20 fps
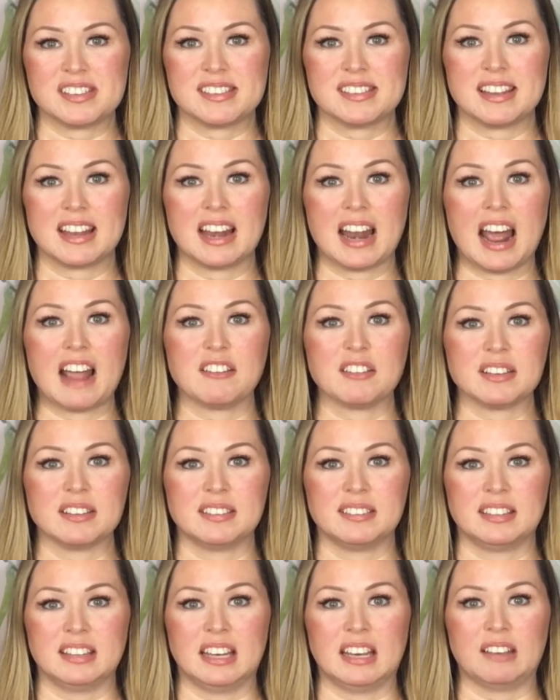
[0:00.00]
that I
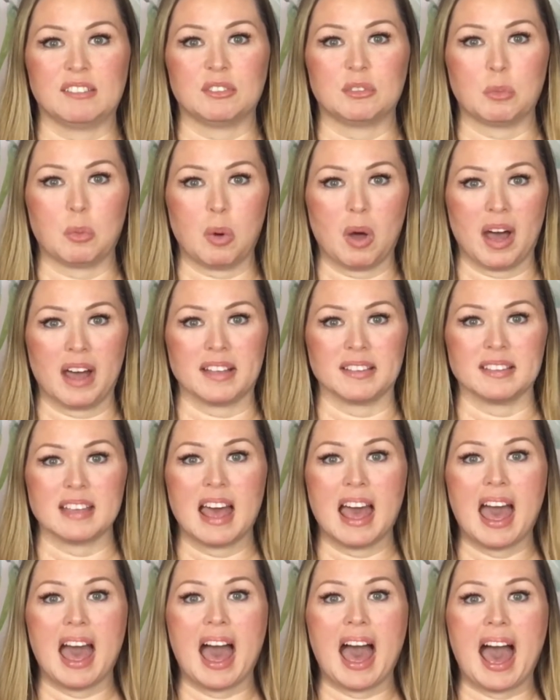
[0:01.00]
received was,
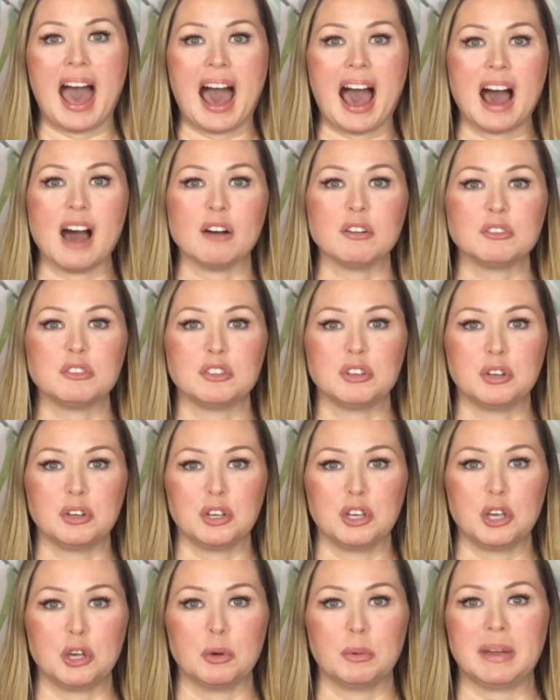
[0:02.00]
how do
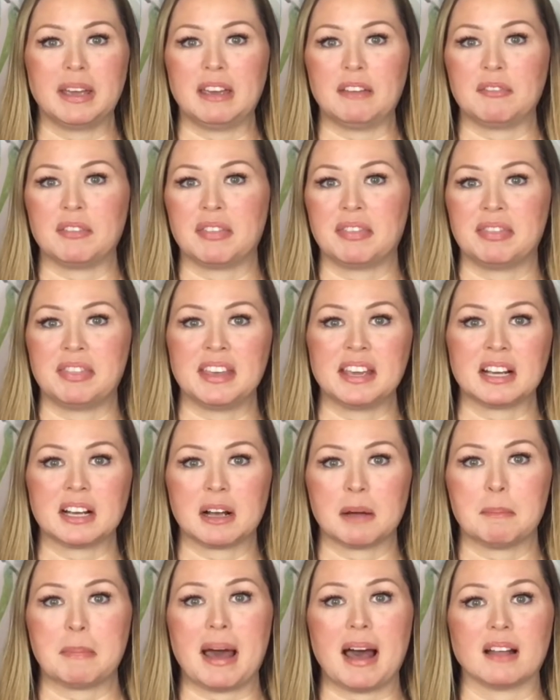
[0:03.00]
you even think
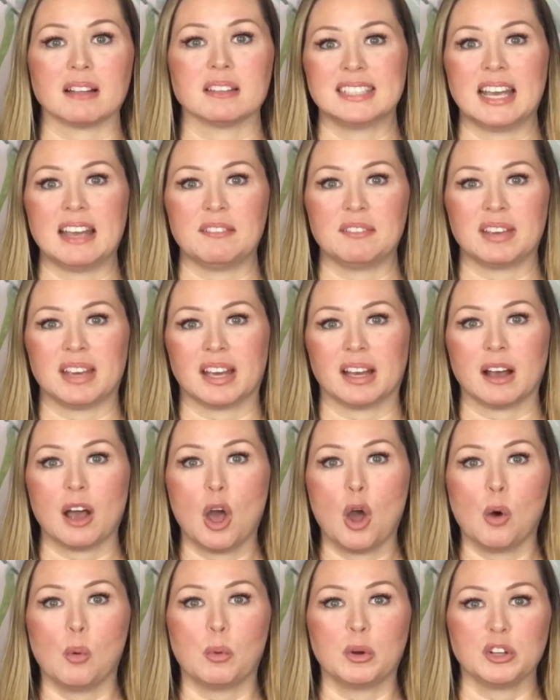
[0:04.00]
about saving
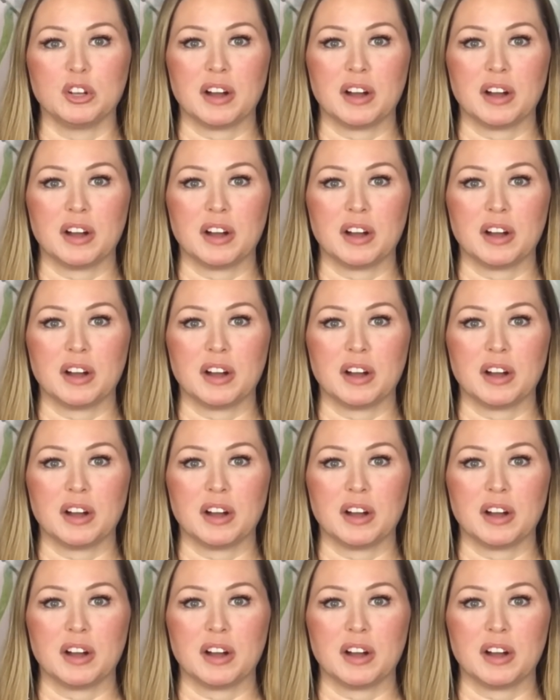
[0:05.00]
when you're